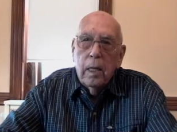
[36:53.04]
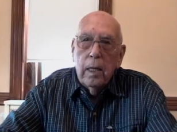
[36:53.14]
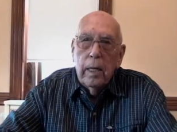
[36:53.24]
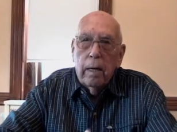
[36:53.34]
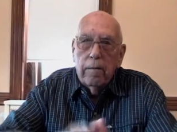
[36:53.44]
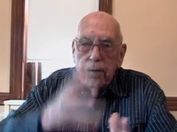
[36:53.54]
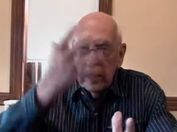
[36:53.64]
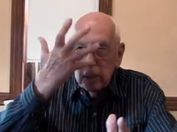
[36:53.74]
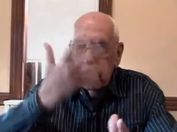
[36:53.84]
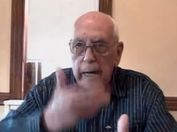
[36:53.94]
He had a
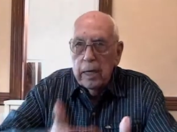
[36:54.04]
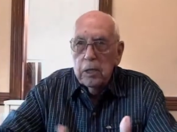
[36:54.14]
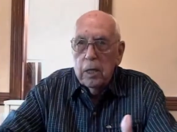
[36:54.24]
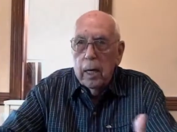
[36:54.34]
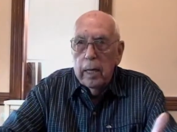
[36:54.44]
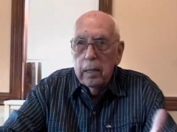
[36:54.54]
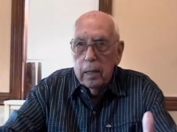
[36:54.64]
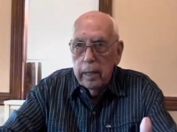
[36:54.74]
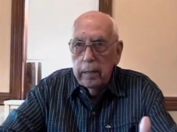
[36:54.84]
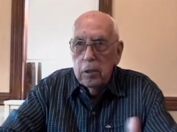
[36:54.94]
face mask on, a
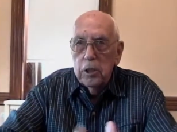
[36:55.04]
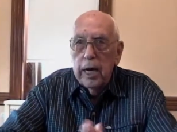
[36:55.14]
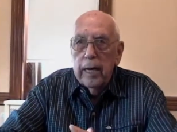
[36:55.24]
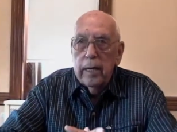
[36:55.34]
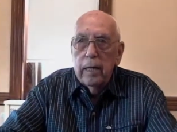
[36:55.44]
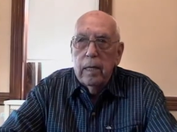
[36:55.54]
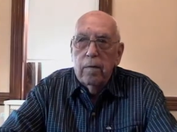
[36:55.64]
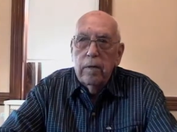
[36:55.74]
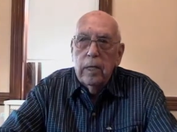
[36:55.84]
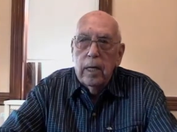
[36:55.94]
leather jacket and
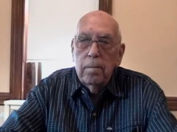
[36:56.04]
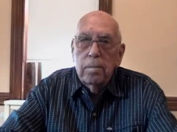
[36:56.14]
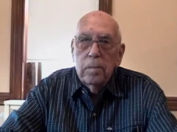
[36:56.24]
everything.